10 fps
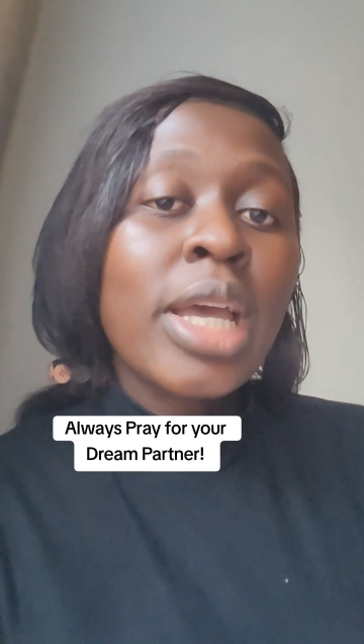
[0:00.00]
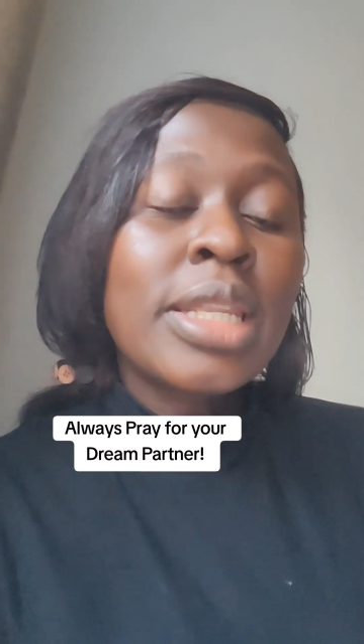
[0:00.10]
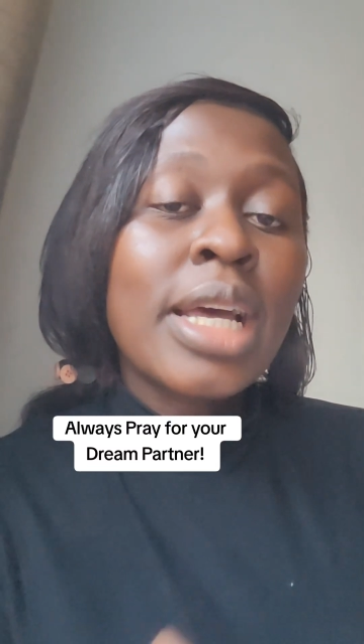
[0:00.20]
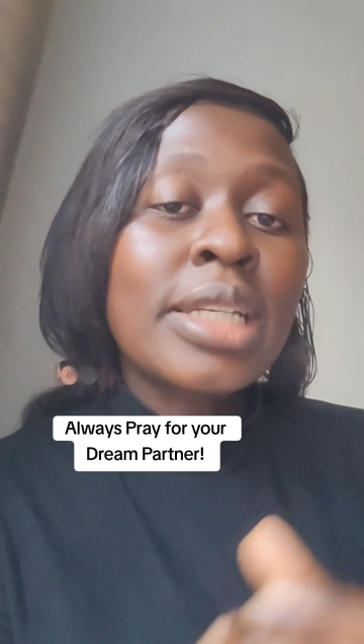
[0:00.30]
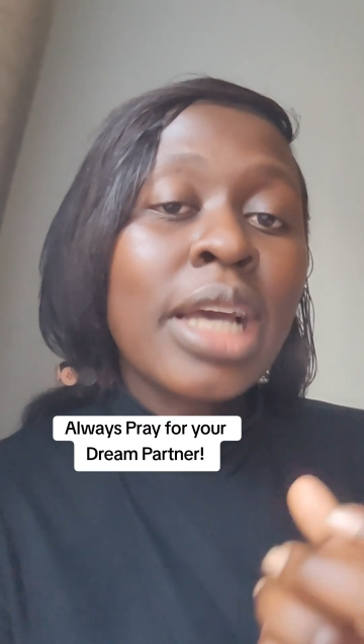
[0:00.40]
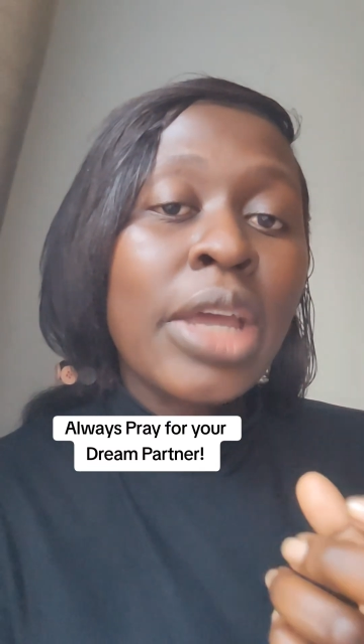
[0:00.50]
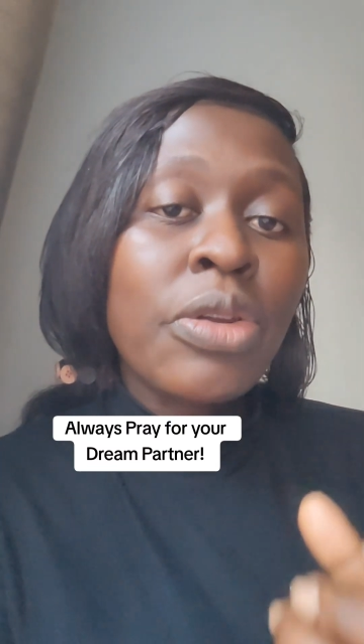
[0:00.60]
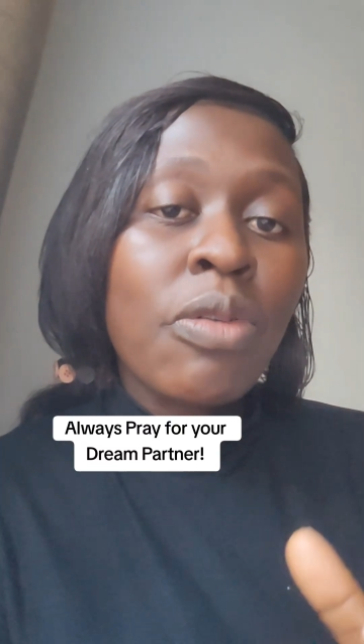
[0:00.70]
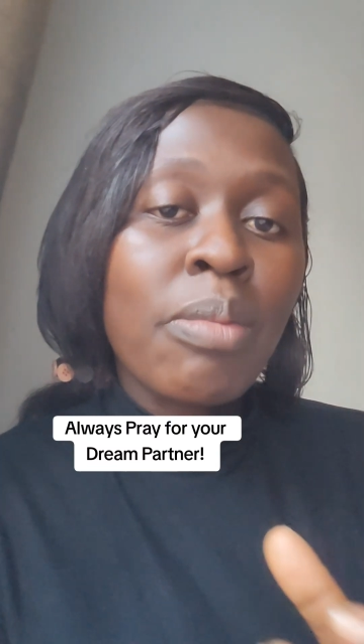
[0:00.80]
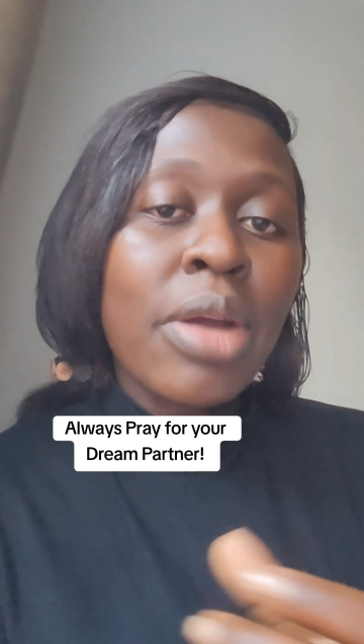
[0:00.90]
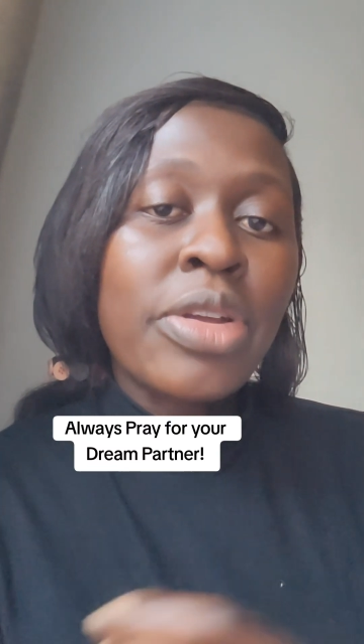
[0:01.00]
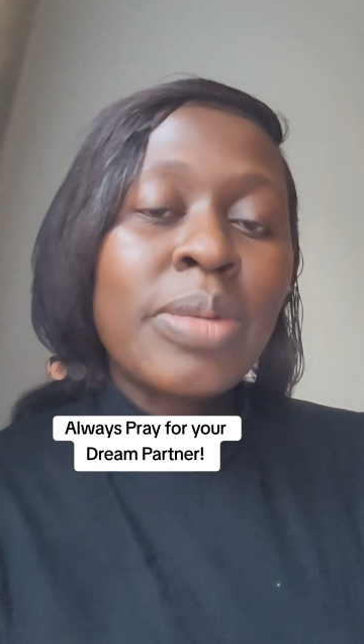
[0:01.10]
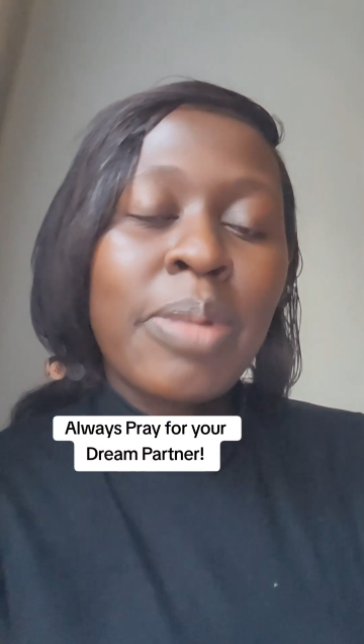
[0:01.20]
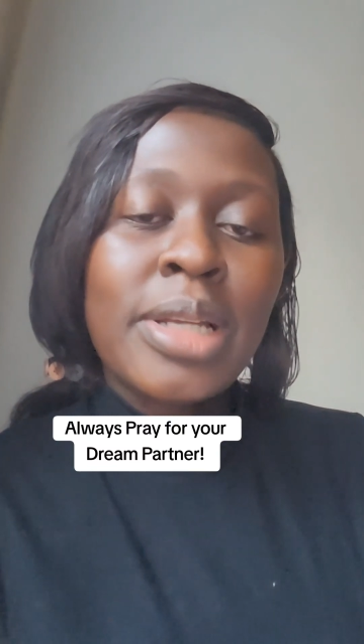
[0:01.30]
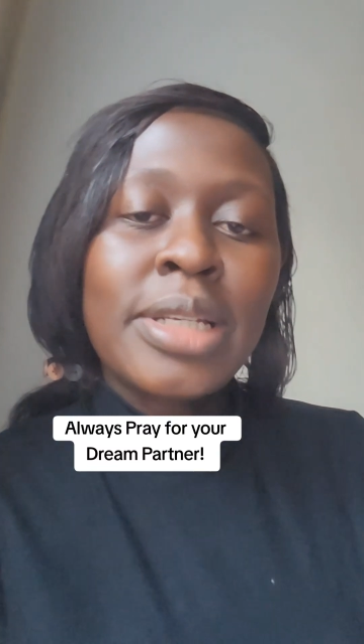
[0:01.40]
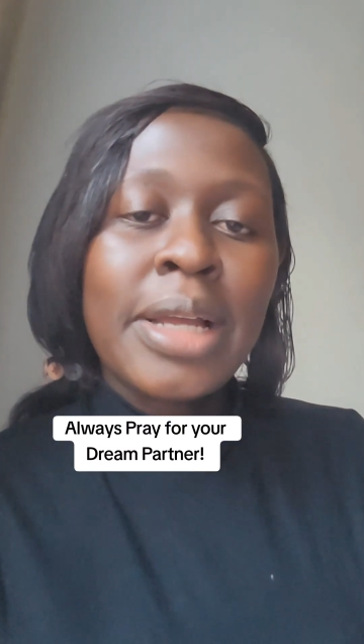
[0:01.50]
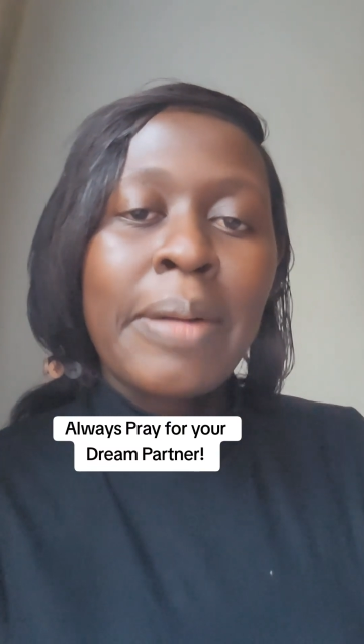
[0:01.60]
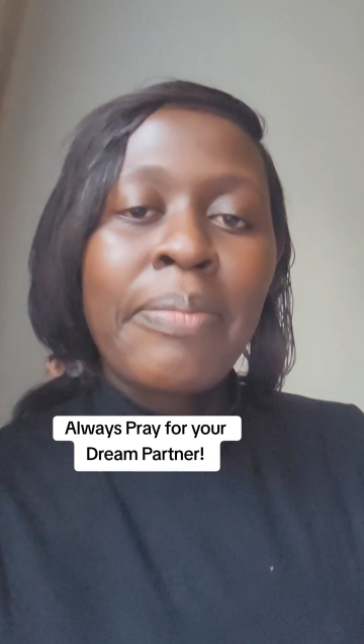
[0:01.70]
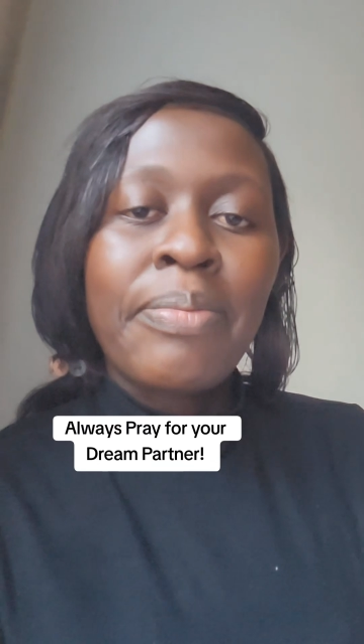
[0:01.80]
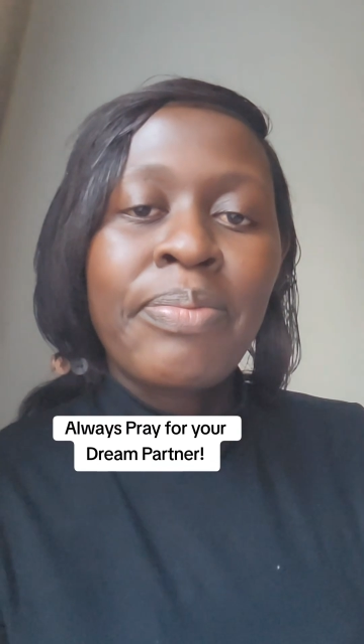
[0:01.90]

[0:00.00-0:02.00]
get that kind of marriage partner,